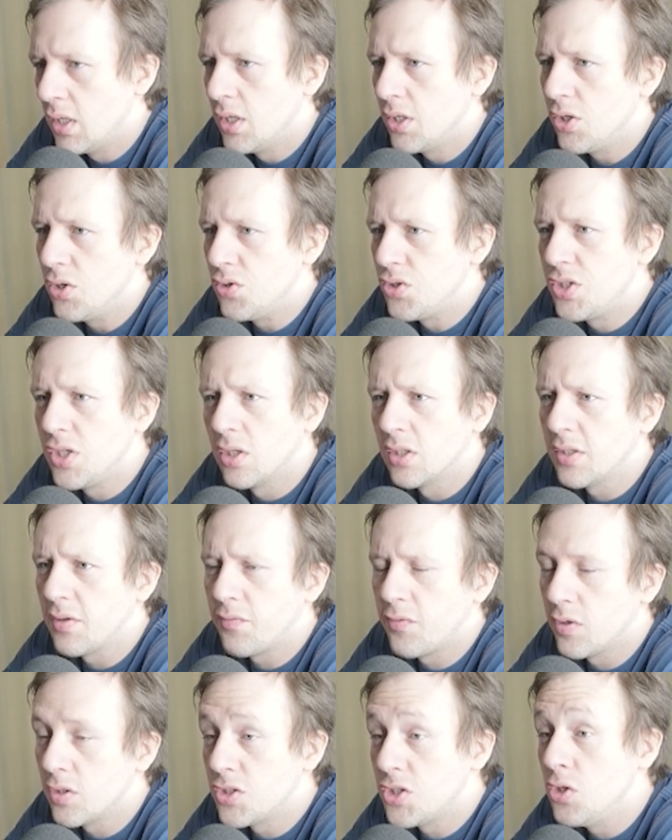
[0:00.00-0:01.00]
You shield it
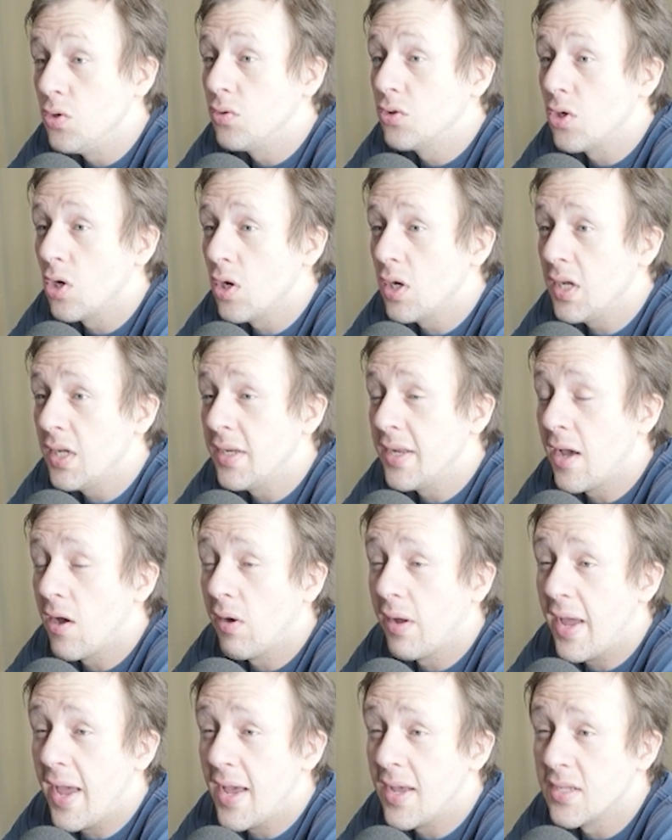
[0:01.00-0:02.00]
for 230. Now
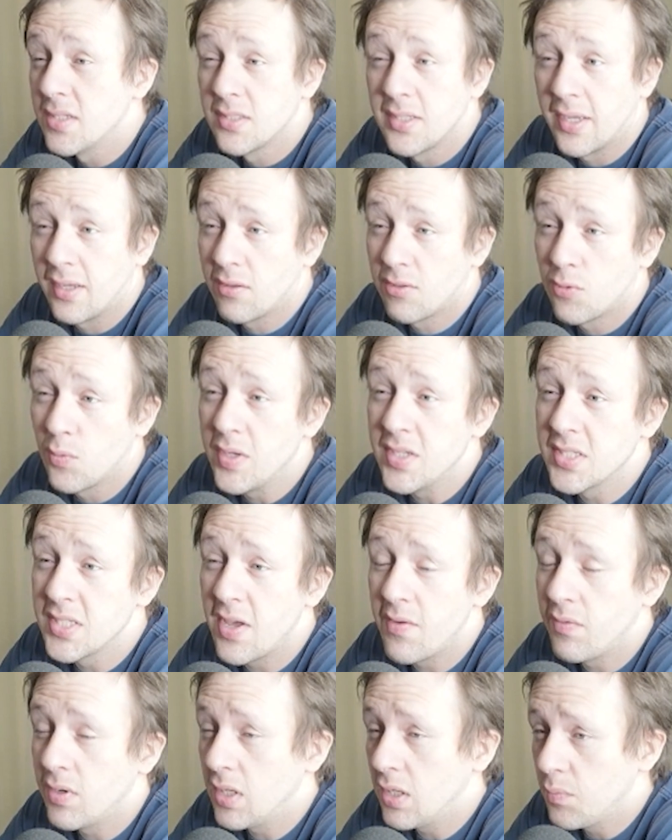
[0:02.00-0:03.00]
it has like
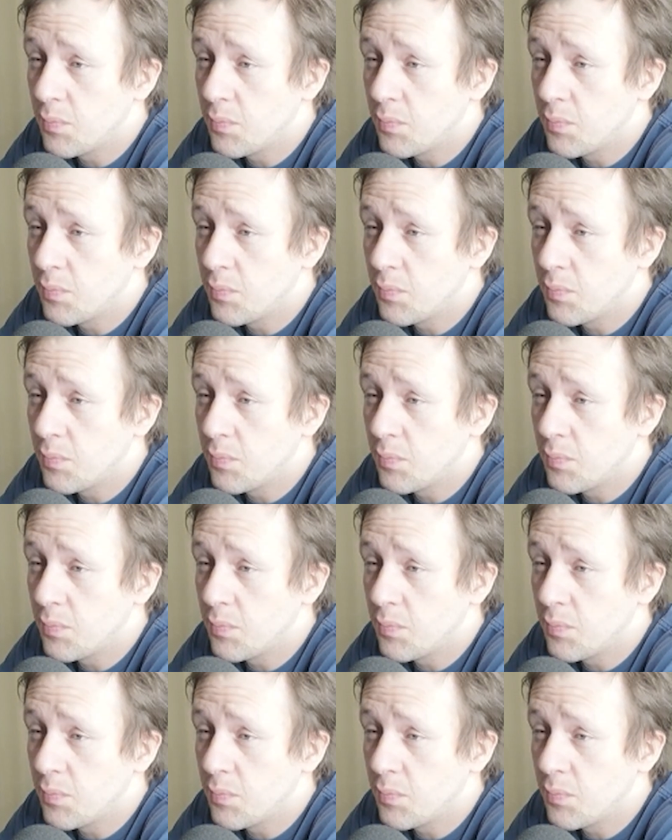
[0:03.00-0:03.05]
370.